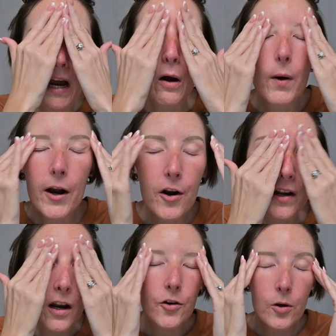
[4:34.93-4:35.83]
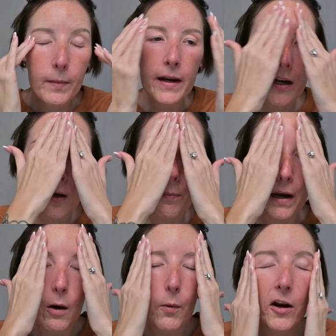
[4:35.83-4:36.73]
I wear it under makeup.
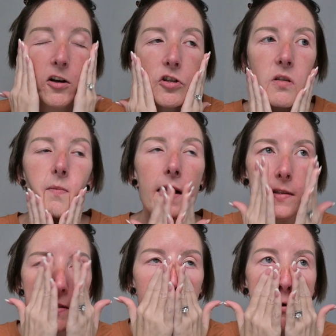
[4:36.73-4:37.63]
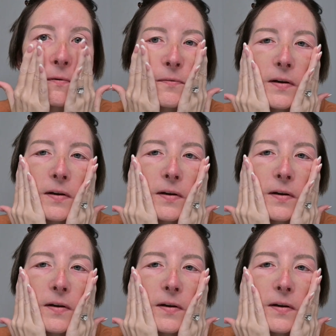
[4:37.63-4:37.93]
I wear it just by itself.